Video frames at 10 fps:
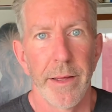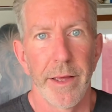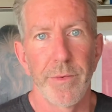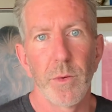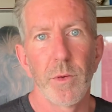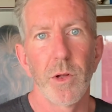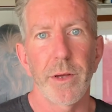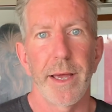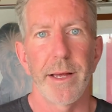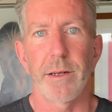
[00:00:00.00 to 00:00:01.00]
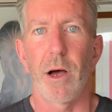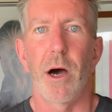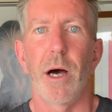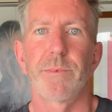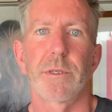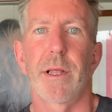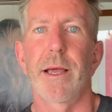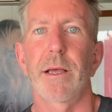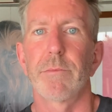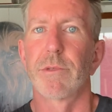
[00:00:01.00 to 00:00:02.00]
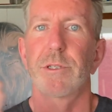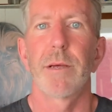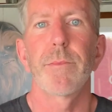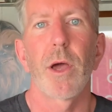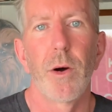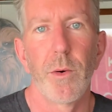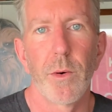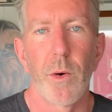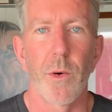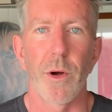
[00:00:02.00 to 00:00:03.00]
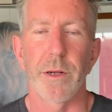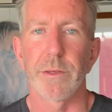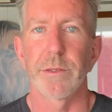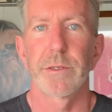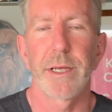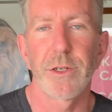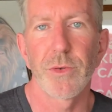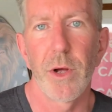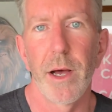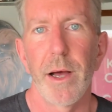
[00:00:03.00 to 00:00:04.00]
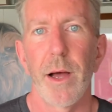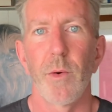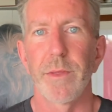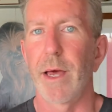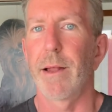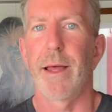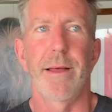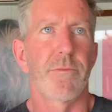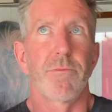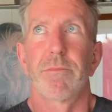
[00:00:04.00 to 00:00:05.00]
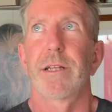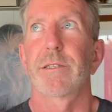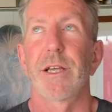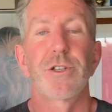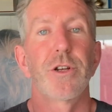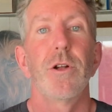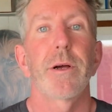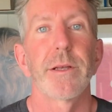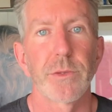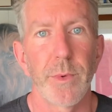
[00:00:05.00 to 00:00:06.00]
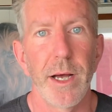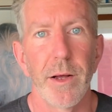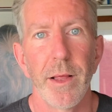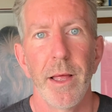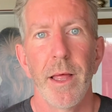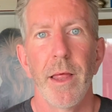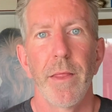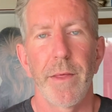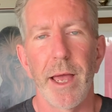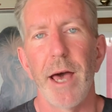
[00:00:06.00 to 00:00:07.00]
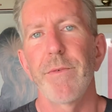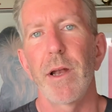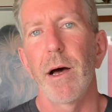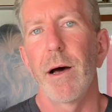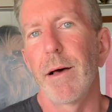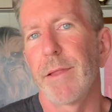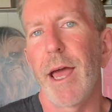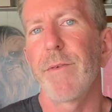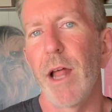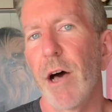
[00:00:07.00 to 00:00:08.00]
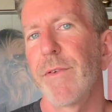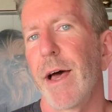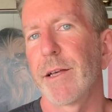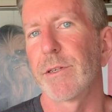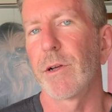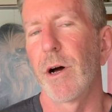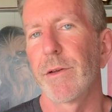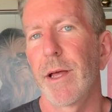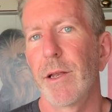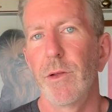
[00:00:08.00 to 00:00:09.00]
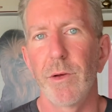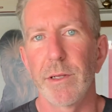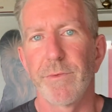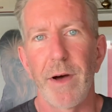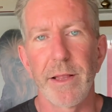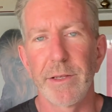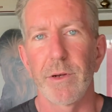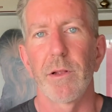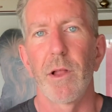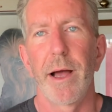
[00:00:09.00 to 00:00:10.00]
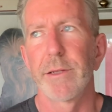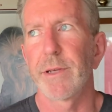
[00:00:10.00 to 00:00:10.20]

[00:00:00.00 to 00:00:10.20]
If you look at hops like Simcoe or Citra, that let's say Chinook as well, they have an alpha acid content, and you can find these online.